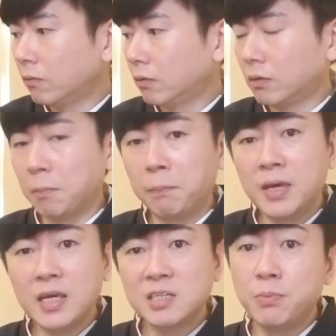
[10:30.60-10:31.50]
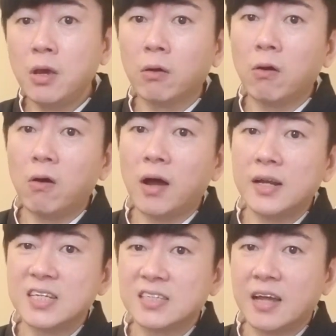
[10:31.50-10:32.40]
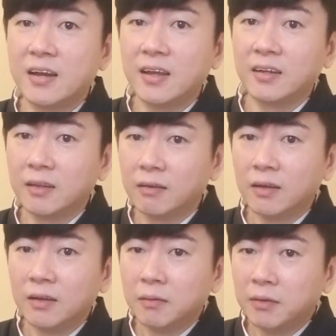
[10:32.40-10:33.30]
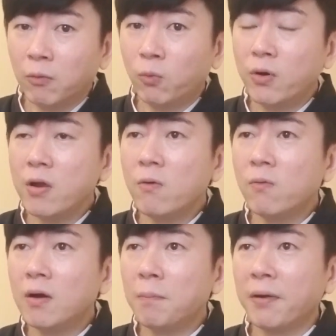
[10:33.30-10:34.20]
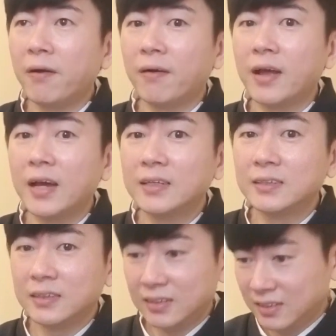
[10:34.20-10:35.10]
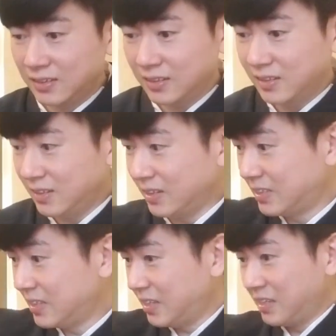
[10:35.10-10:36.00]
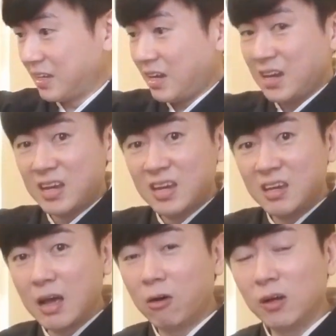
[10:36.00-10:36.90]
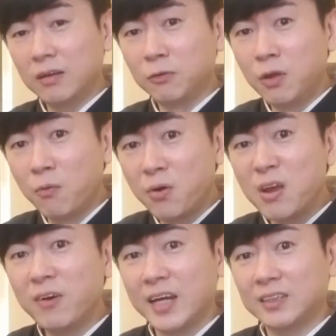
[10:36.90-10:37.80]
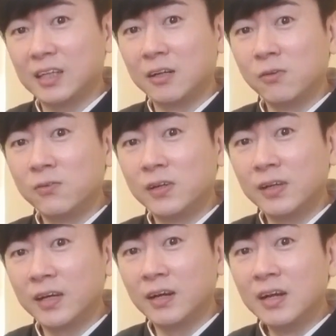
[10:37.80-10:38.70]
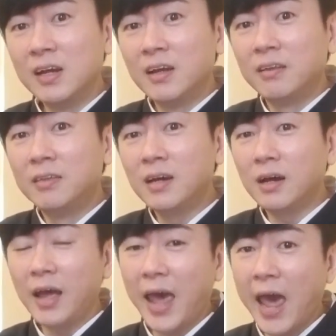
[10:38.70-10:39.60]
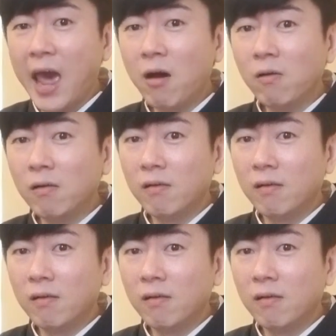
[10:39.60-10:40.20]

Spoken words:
the peace beyond all understanding. The real world paradise is the real external world here. The hell